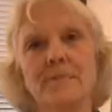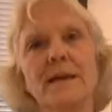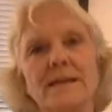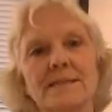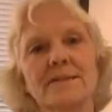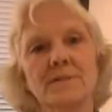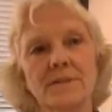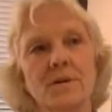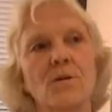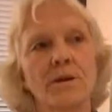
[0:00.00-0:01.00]
the painting
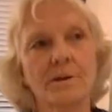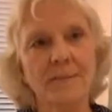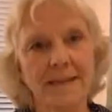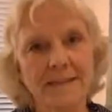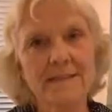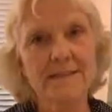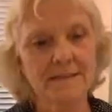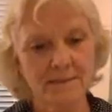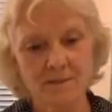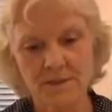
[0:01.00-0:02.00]
with the oil paint
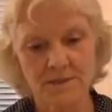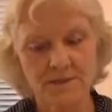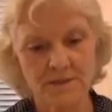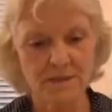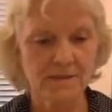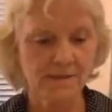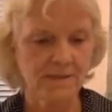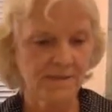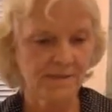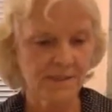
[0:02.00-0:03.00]
and with different
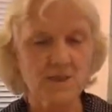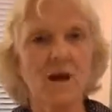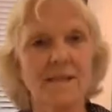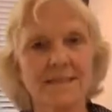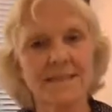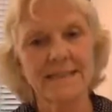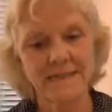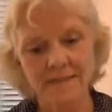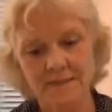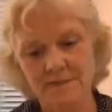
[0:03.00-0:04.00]

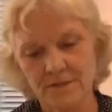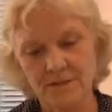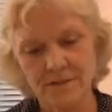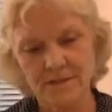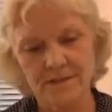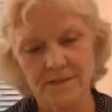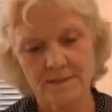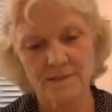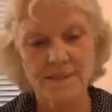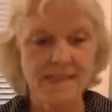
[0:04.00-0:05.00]
viscosities, different
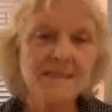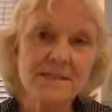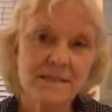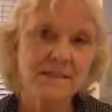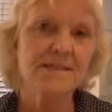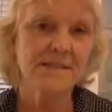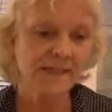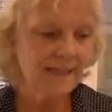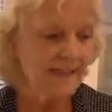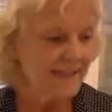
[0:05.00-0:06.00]
resists,
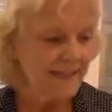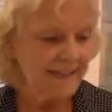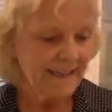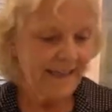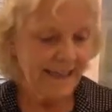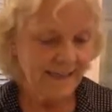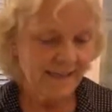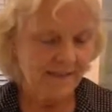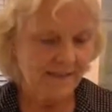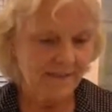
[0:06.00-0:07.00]

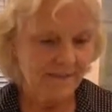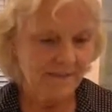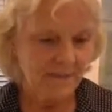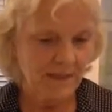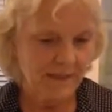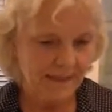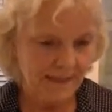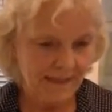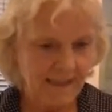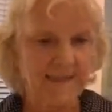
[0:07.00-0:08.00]
and
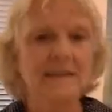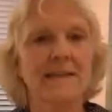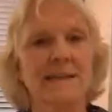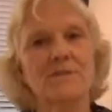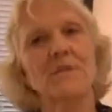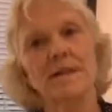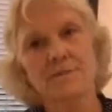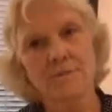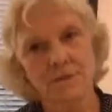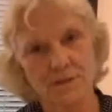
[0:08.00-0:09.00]
then like I say, I
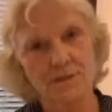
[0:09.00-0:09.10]
transfer it